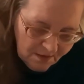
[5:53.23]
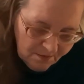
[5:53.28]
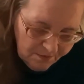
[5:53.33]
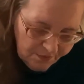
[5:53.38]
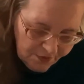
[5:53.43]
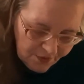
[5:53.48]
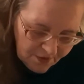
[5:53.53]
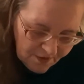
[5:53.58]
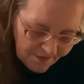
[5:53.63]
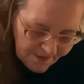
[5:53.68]

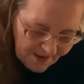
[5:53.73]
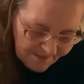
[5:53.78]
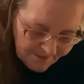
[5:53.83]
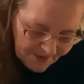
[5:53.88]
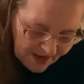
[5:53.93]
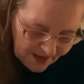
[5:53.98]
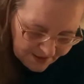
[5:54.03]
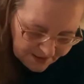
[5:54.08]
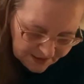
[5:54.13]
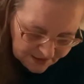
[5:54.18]
Put all that
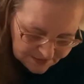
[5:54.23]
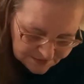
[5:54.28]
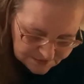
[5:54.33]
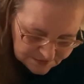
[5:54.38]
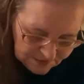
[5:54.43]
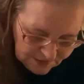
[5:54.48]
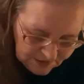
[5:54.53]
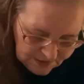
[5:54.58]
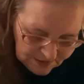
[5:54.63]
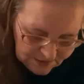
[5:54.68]
back
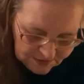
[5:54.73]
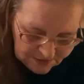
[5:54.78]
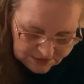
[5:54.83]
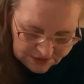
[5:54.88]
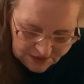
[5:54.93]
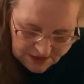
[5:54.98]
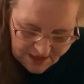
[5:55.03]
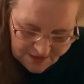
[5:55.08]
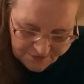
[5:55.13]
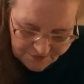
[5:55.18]

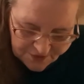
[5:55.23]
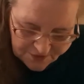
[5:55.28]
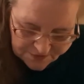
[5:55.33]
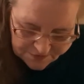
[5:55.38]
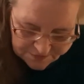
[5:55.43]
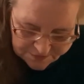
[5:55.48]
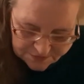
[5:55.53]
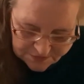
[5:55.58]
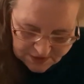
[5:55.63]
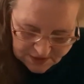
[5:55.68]
together
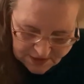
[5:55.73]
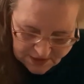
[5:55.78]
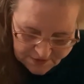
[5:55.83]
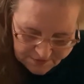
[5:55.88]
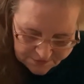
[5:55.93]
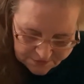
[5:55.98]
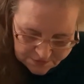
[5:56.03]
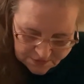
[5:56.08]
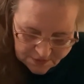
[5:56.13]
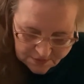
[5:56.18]

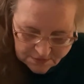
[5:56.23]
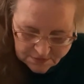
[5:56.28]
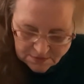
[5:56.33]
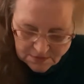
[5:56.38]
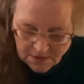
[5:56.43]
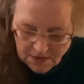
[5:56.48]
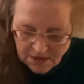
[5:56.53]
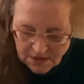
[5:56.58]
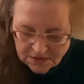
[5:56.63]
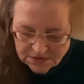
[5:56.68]
in
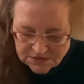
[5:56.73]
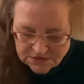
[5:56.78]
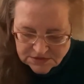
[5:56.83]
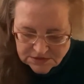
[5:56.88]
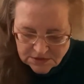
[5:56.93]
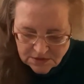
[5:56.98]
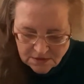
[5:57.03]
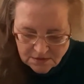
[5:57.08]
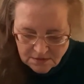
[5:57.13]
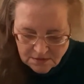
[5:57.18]
its
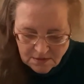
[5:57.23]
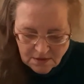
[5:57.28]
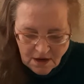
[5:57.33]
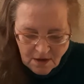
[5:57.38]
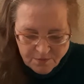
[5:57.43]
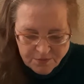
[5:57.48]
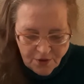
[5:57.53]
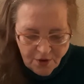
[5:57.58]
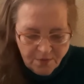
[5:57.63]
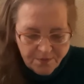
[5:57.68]

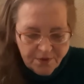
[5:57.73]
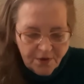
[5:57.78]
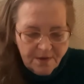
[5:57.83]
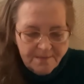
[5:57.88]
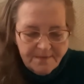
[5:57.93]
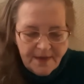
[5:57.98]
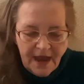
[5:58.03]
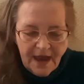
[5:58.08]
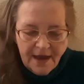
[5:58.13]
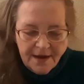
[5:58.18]
appropriate
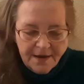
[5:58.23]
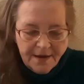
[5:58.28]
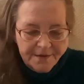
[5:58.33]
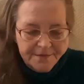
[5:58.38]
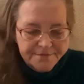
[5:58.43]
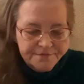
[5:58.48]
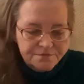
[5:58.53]
bag.